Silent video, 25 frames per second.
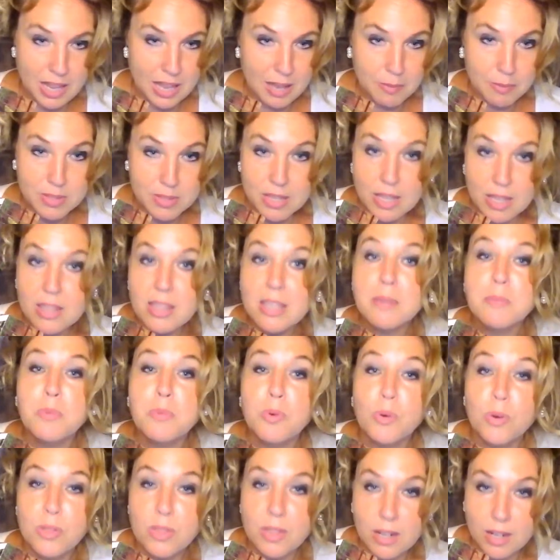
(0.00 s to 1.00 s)
with nothing
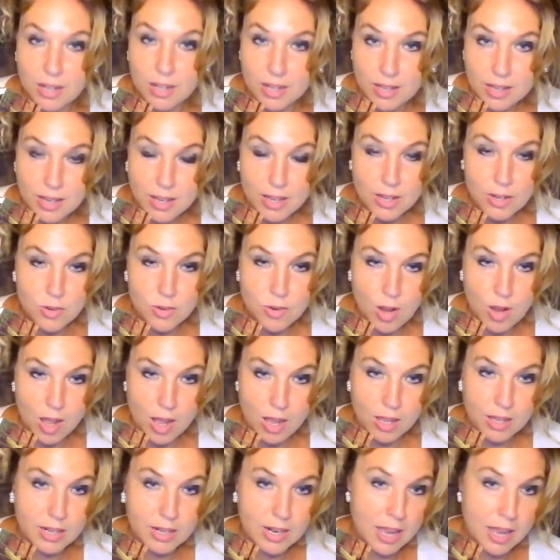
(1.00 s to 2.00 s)
more than a
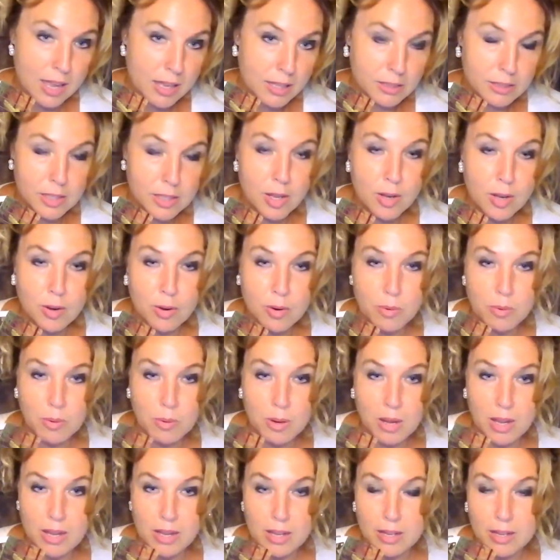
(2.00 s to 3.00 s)
nod, a
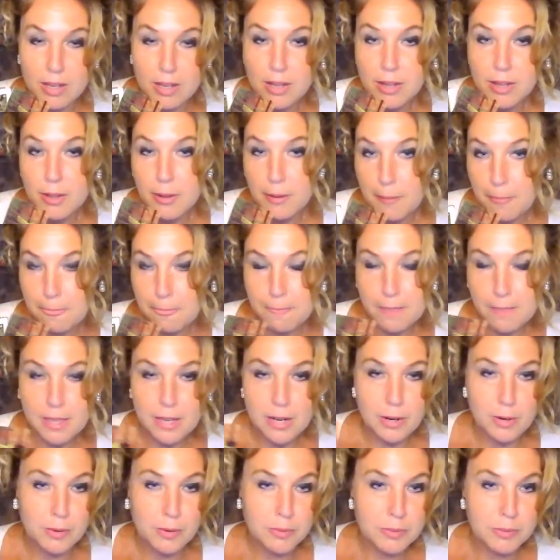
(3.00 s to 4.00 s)
hello,
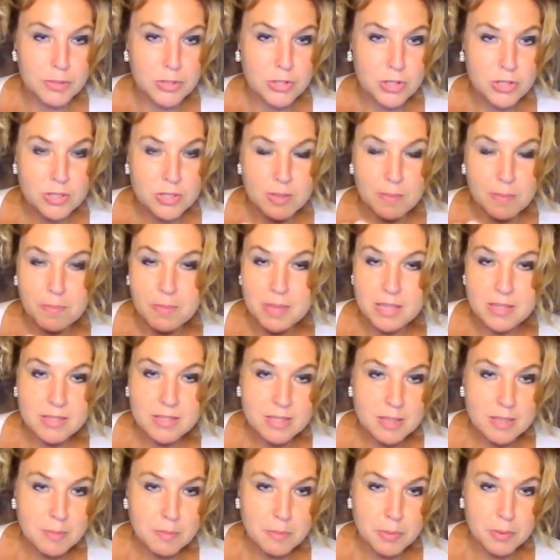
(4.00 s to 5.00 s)
just something
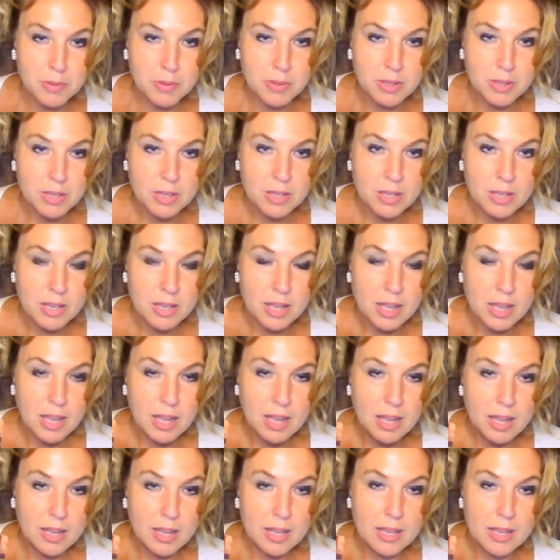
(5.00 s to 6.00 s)
simple.
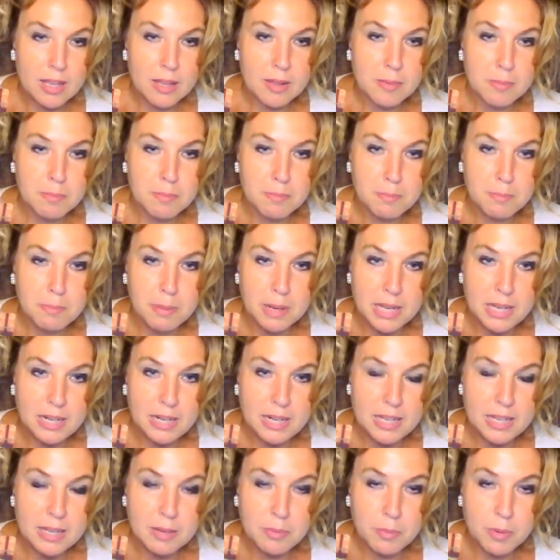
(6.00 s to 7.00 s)
But
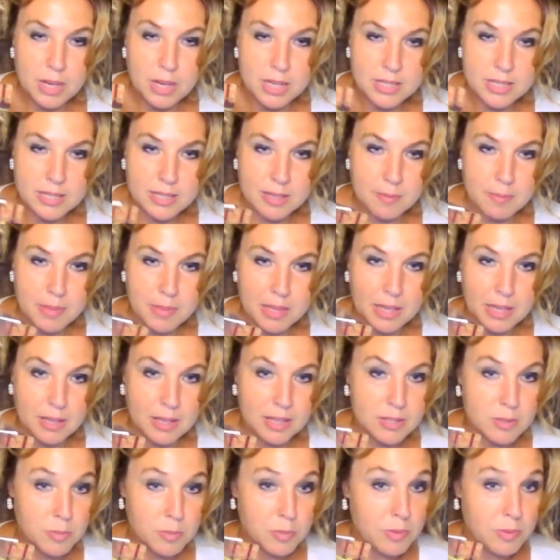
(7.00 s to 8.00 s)
it was something,
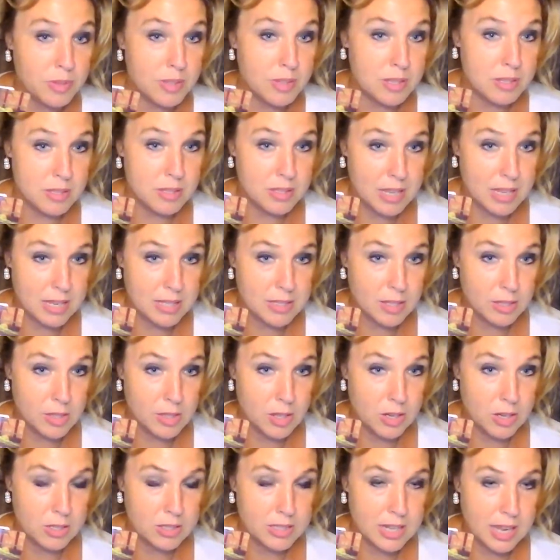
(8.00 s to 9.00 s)
because this takes a
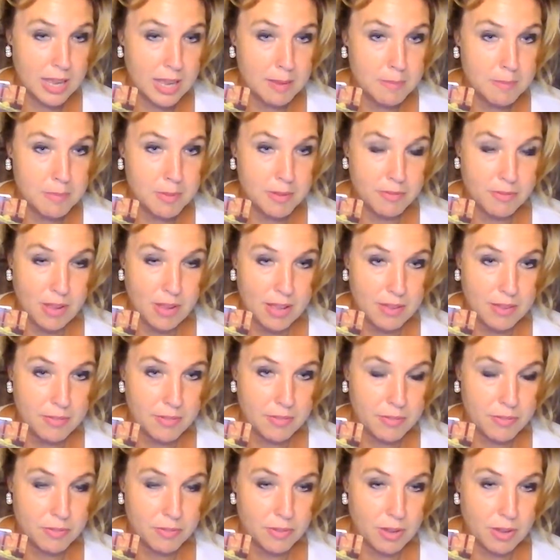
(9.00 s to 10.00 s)
long time, the 5
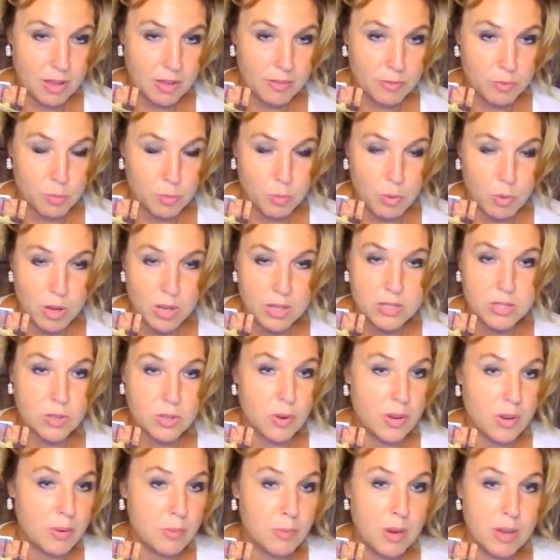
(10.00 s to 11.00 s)
of Wands
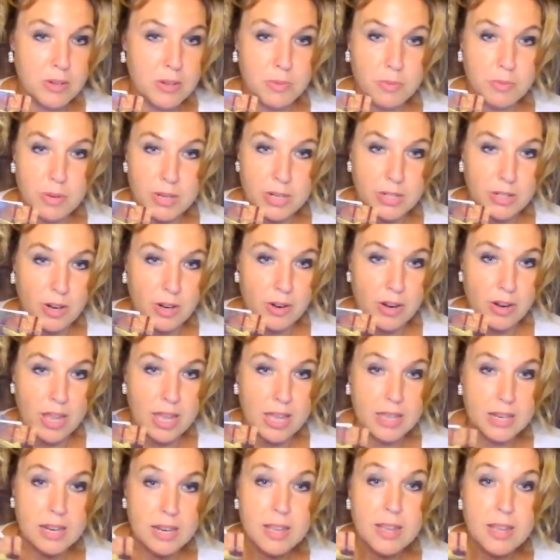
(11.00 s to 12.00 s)
going round and round in our
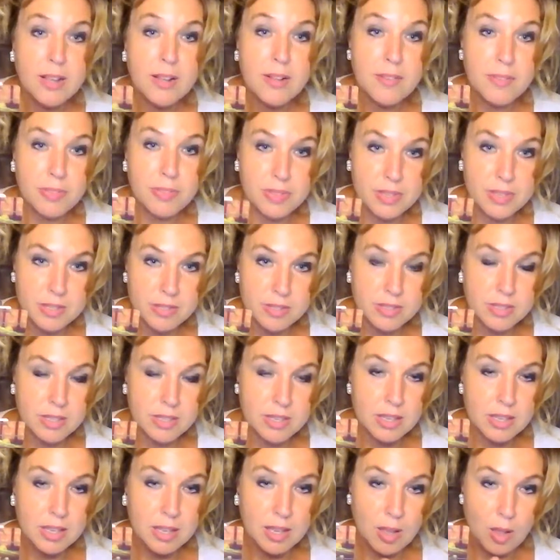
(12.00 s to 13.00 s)
head. This
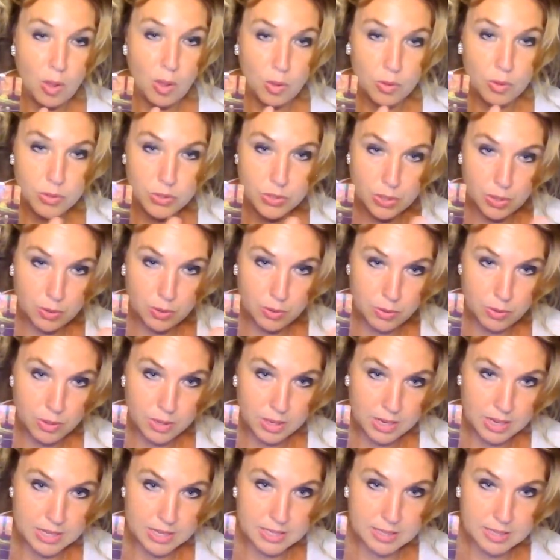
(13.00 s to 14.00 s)
also
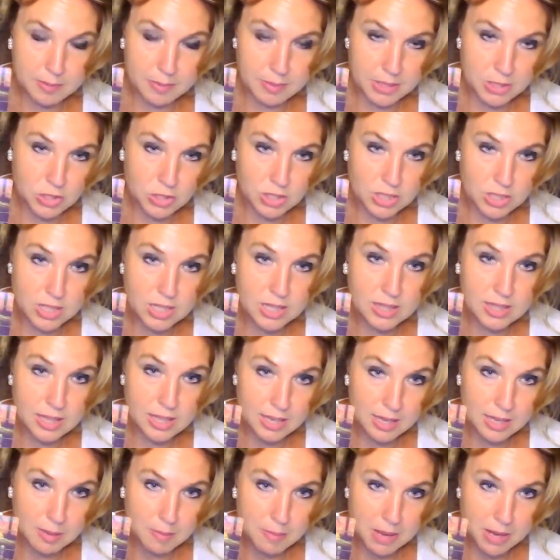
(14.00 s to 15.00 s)
is something she did
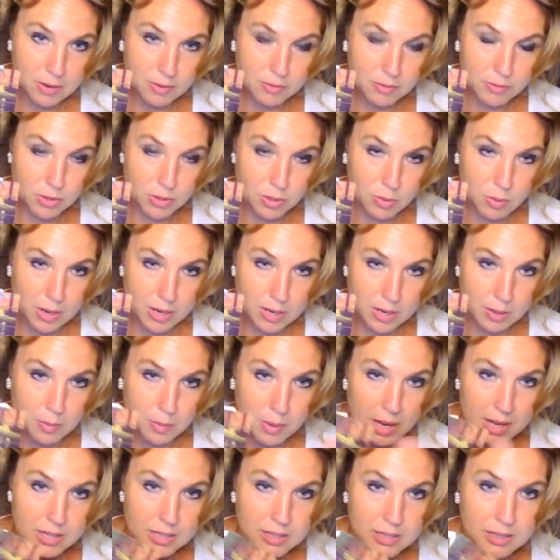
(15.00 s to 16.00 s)
think about for quite a
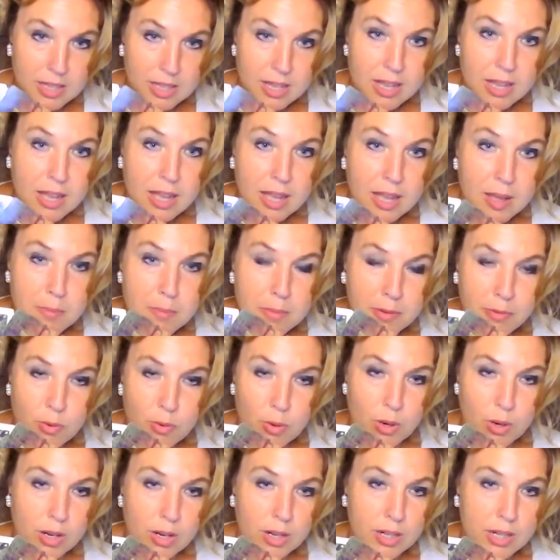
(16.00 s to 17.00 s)
while
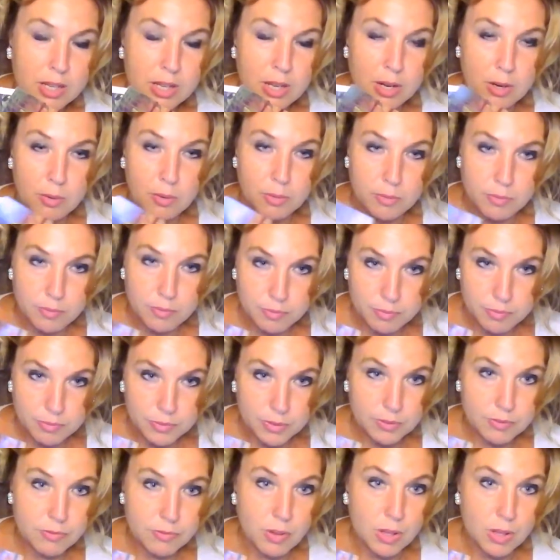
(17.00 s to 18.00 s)
before,
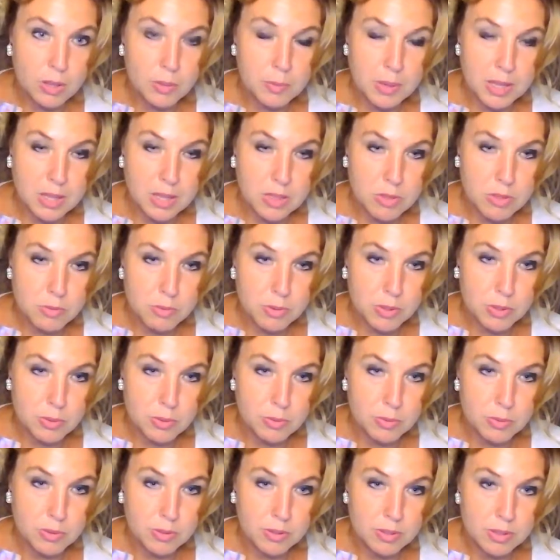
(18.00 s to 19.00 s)
following through.
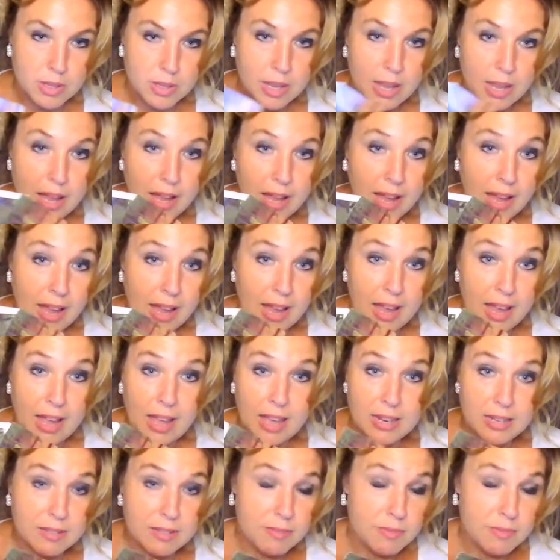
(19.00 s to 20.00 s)

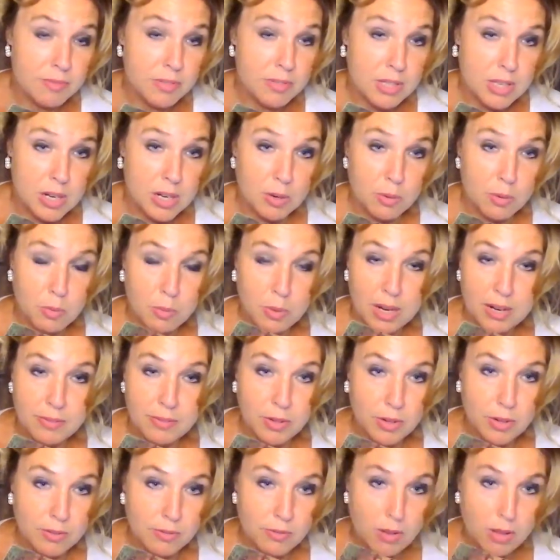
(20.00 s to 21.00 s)
And, whatever
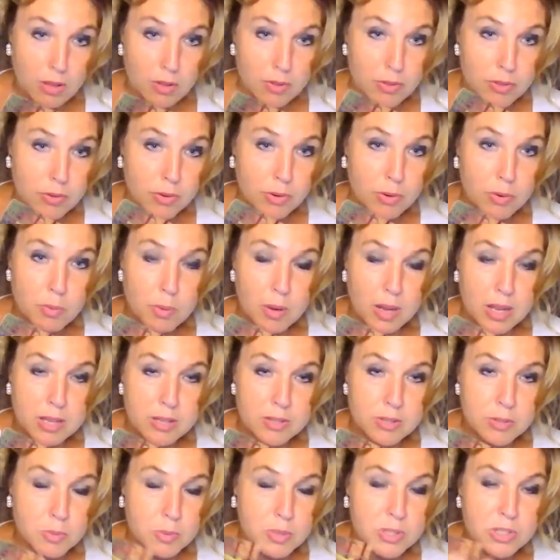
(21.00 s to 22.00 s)
her follow through
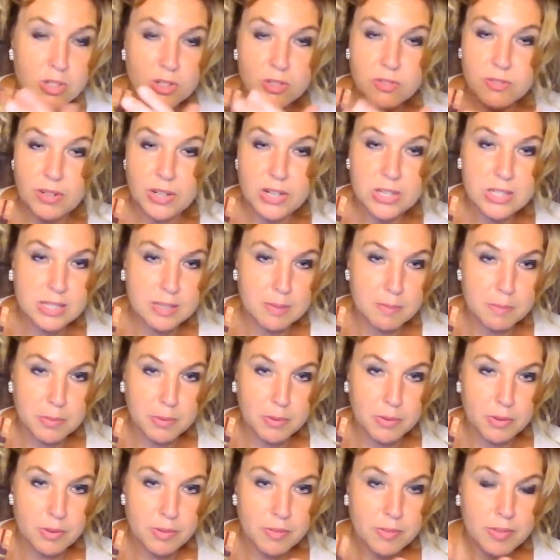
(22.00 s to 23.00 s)
was just very
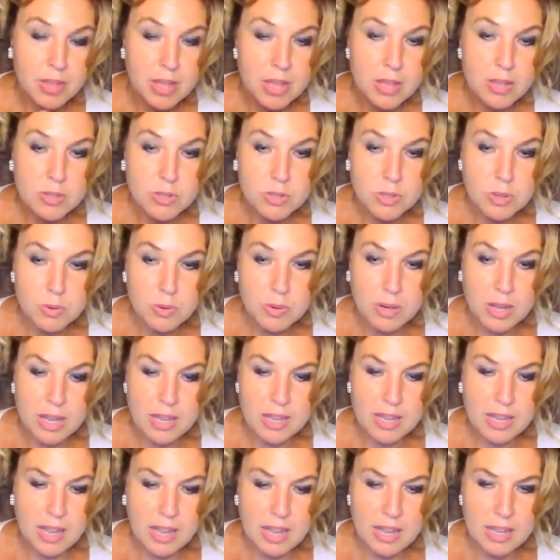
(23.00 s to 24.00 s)
simple. So
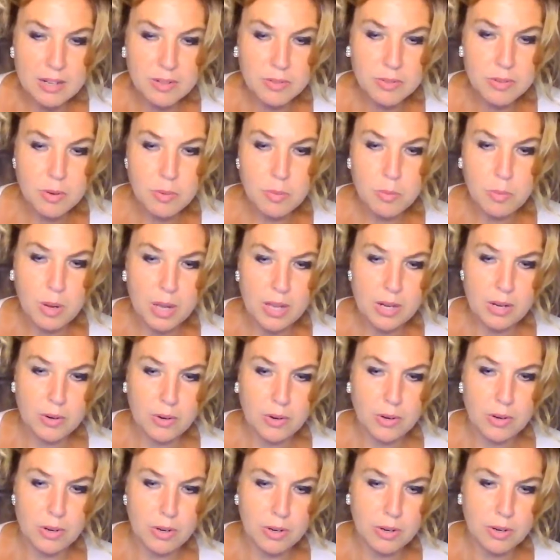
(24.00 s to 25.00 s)
I don't know what
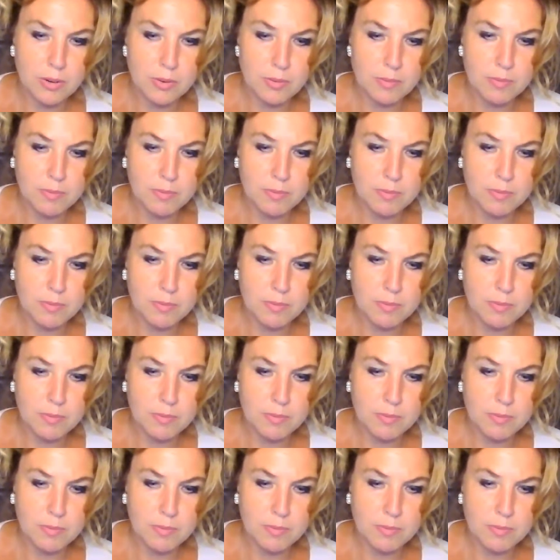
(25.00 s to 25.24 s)
her